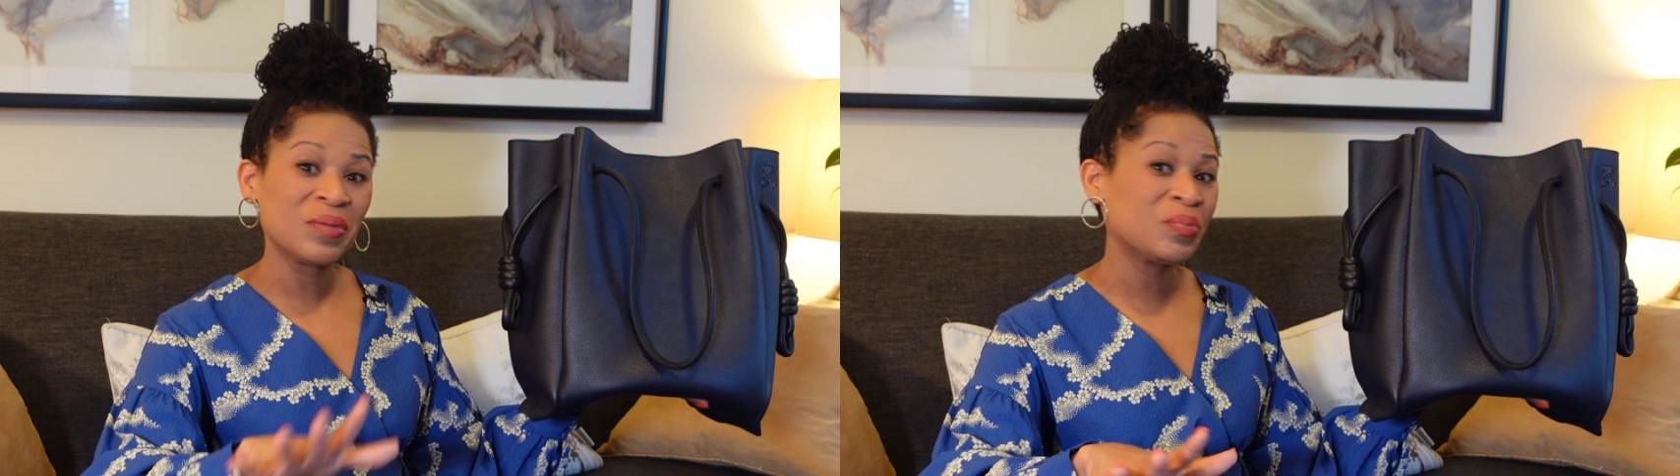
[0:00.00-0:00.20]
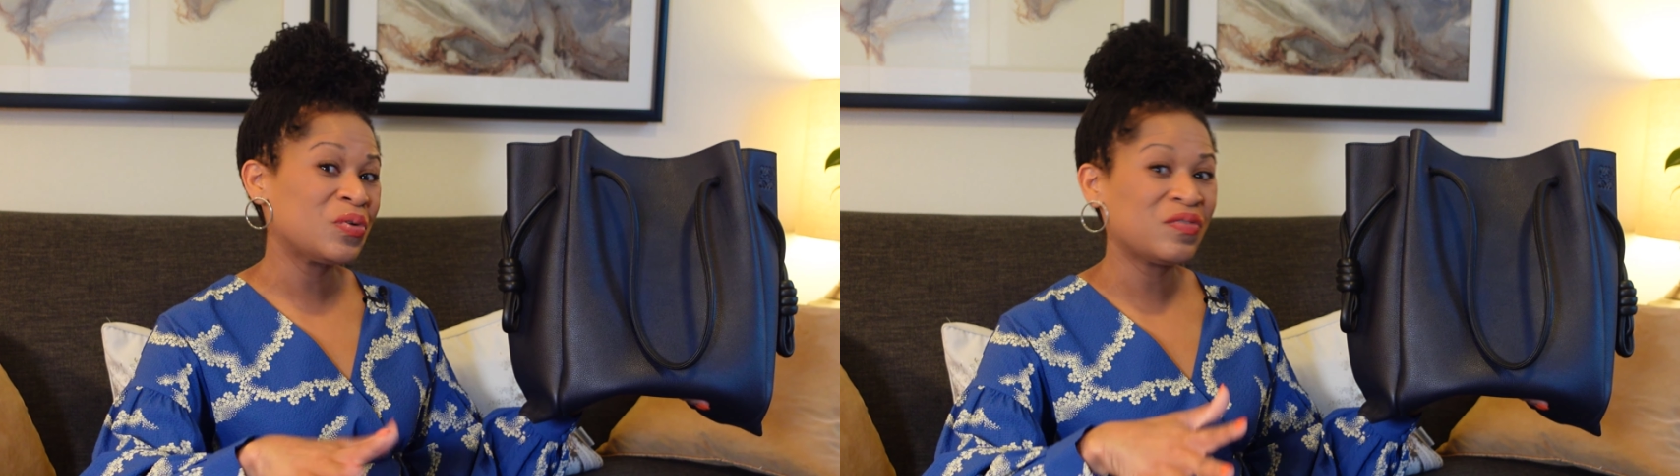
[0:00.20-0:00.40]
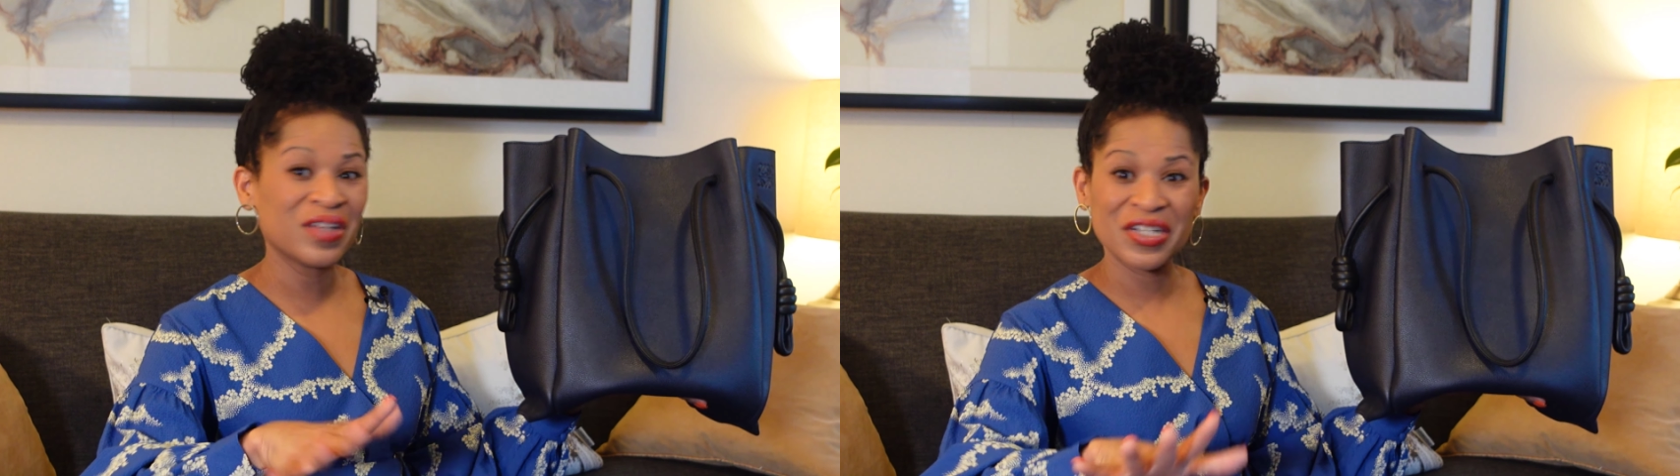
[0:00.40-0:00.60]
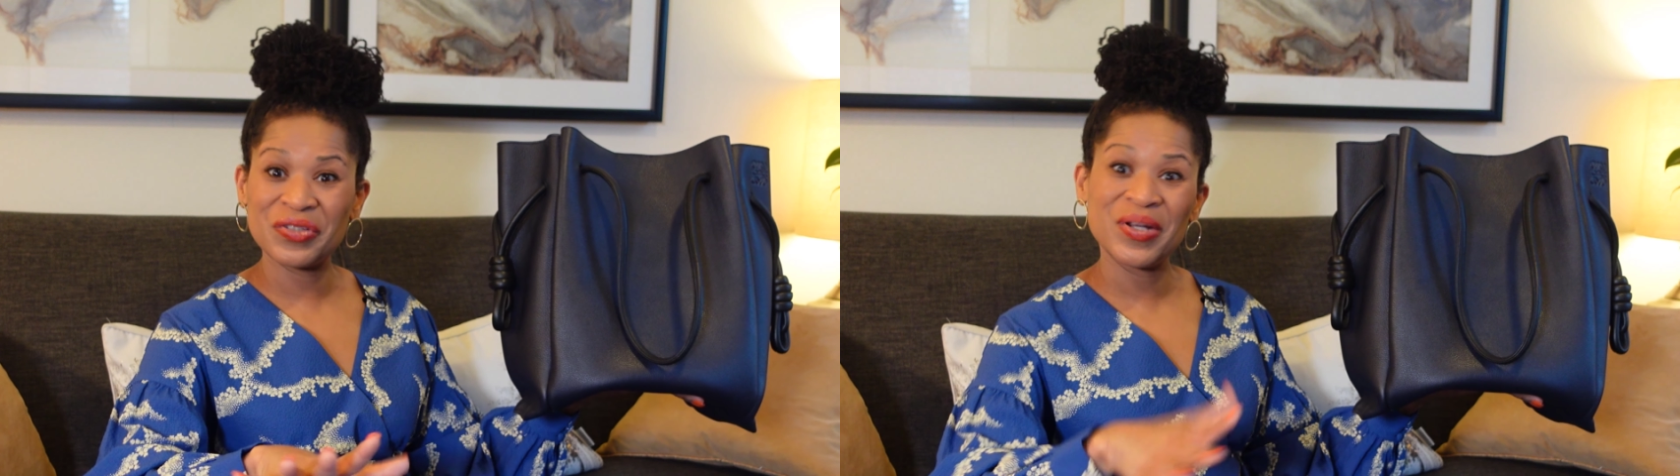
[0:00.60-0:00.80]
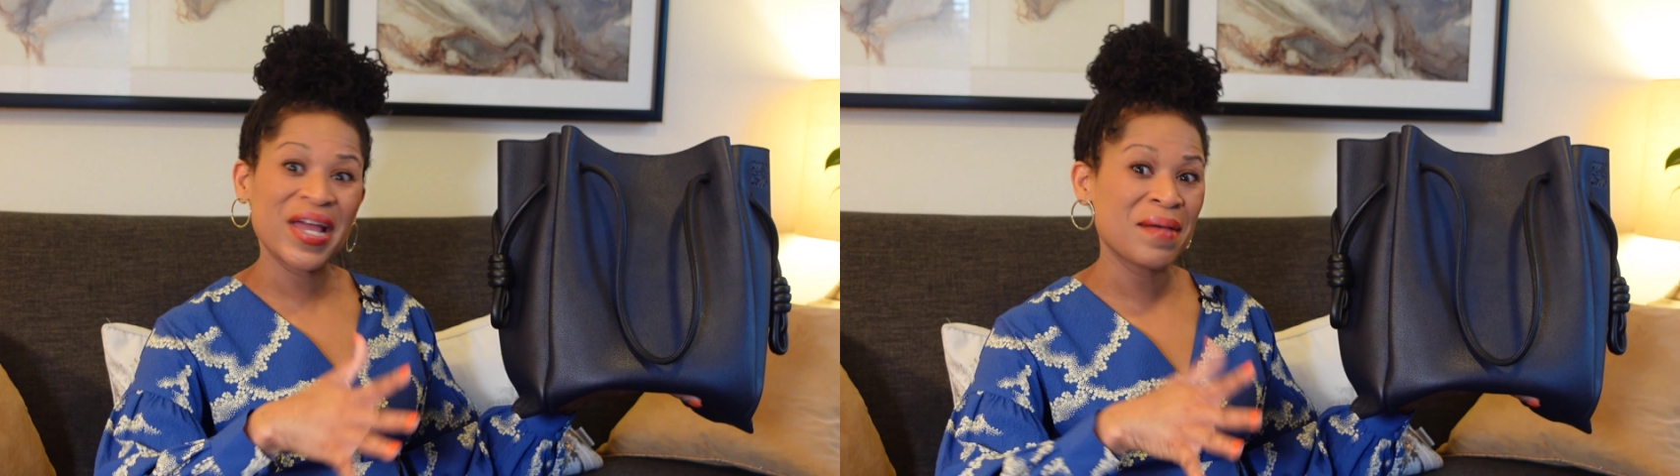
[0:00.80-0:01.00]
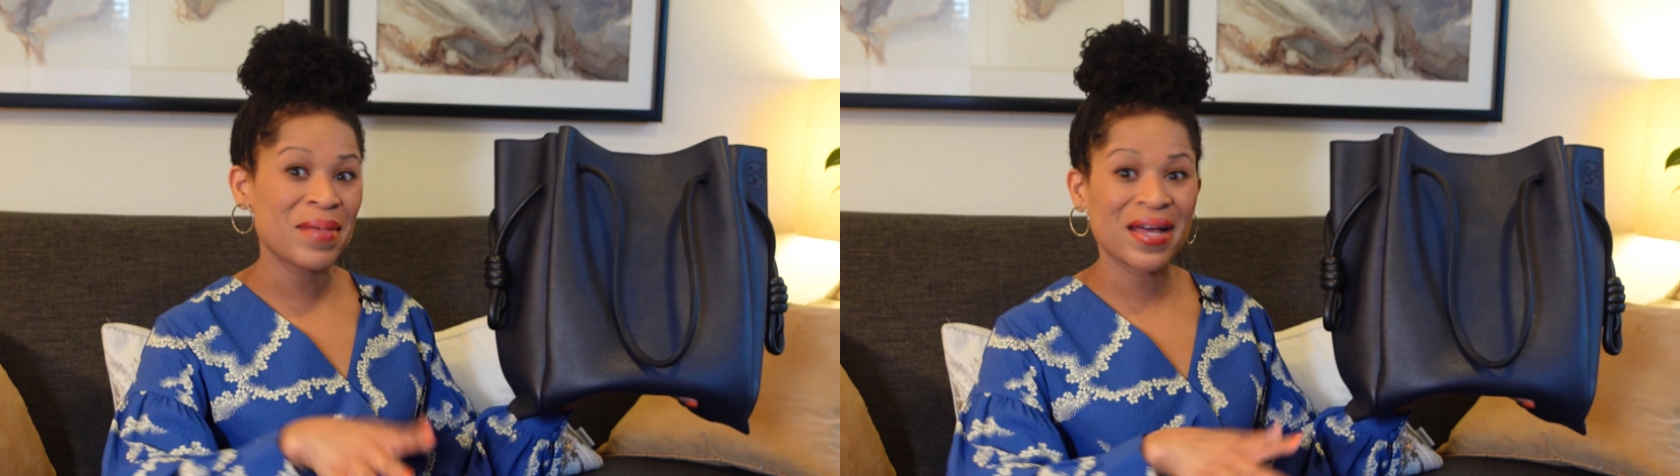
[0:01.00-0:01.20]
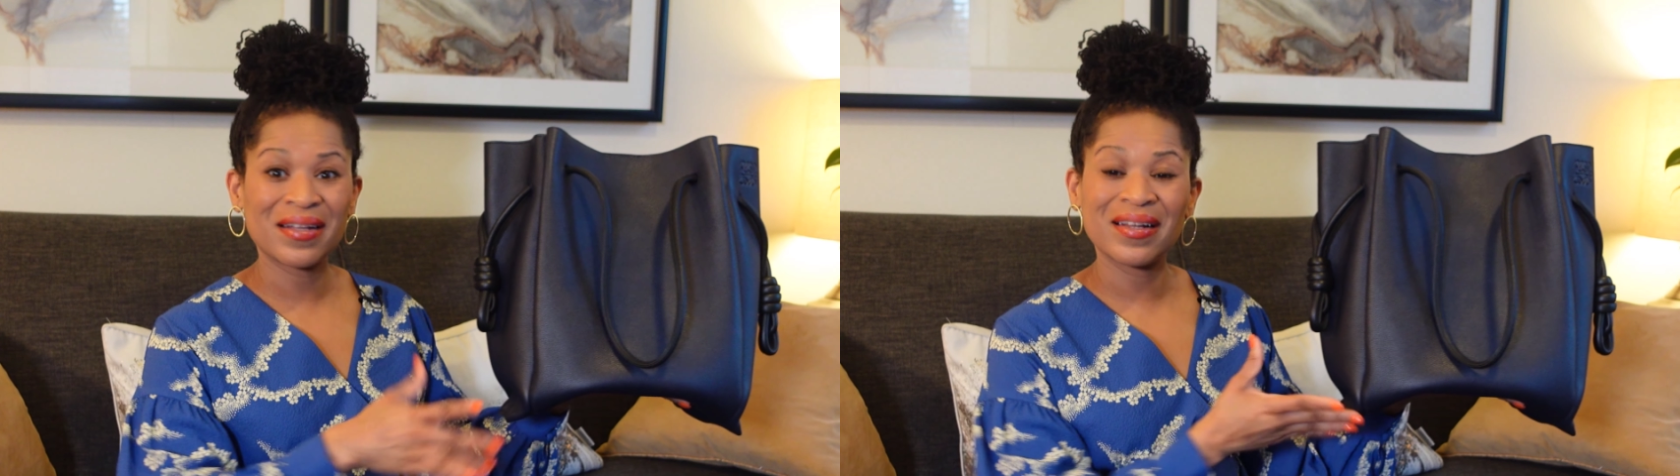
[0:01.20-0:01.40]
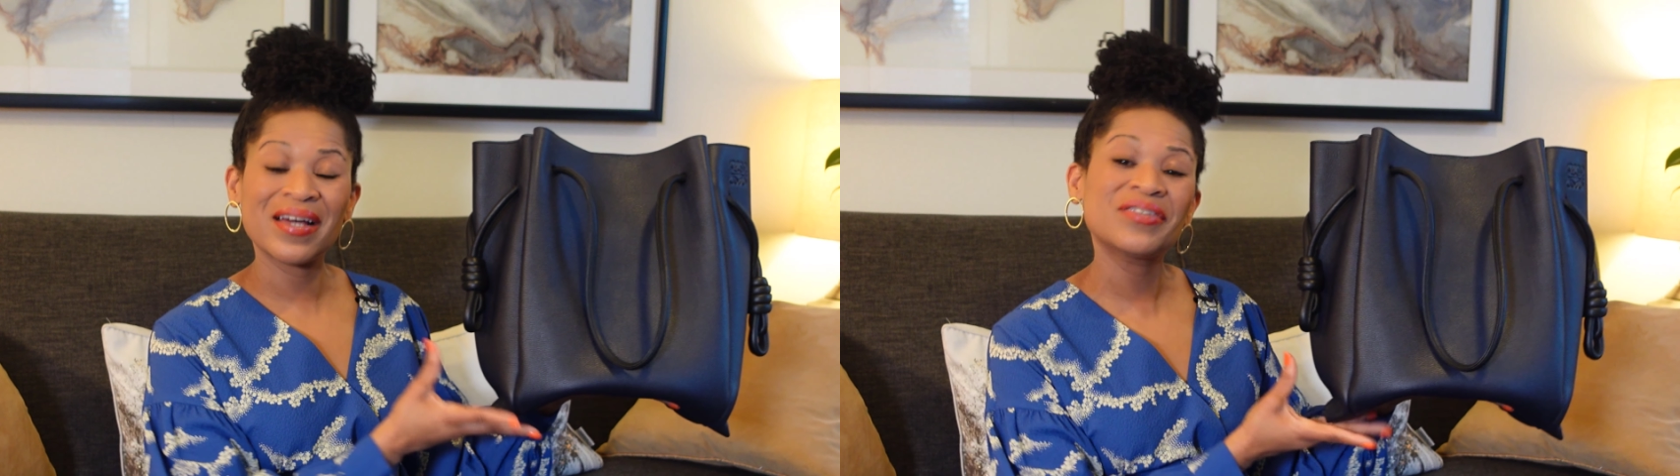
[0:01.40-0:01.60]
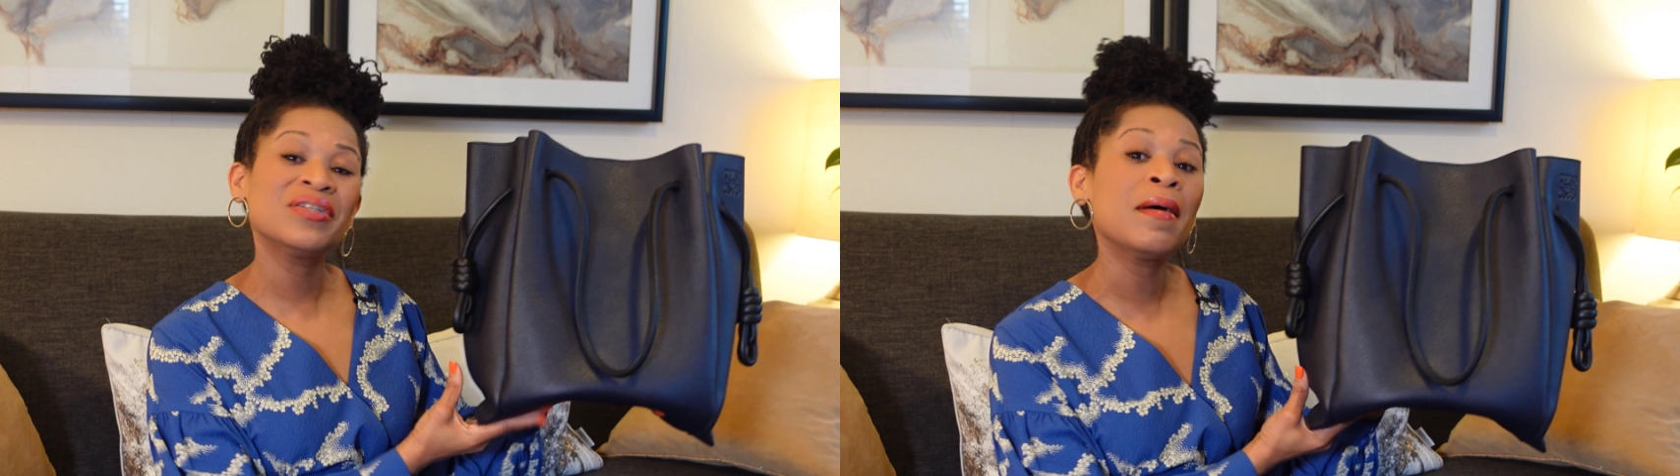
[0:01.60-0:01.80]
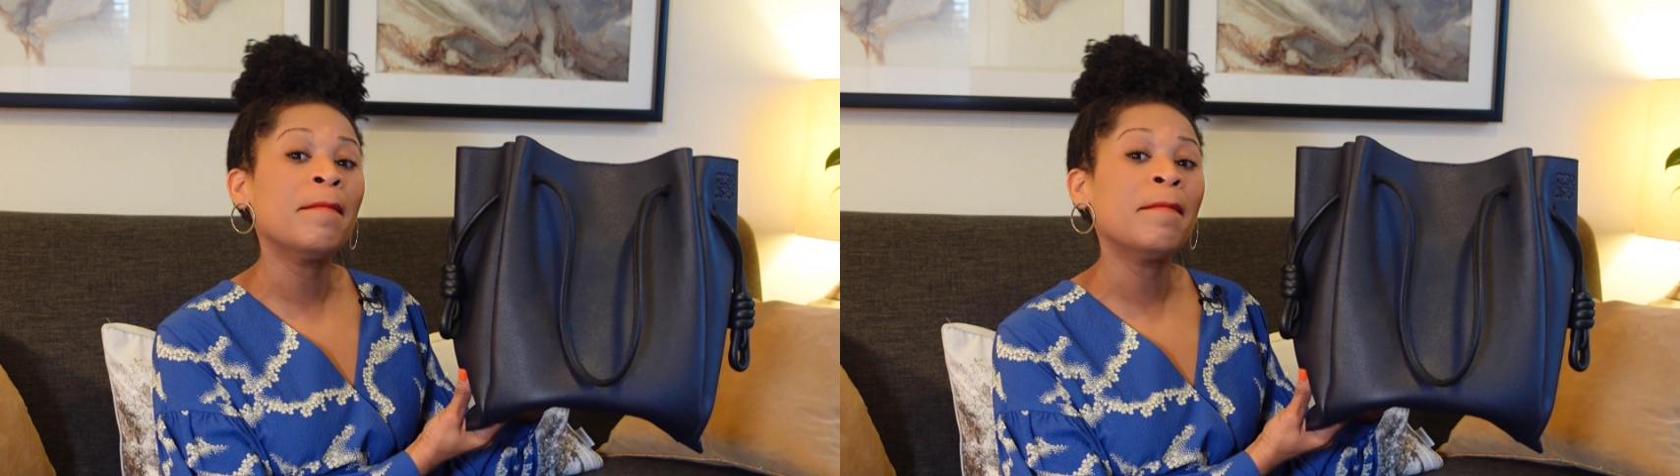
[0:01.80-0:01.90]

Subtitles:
improved luxury handbag collection.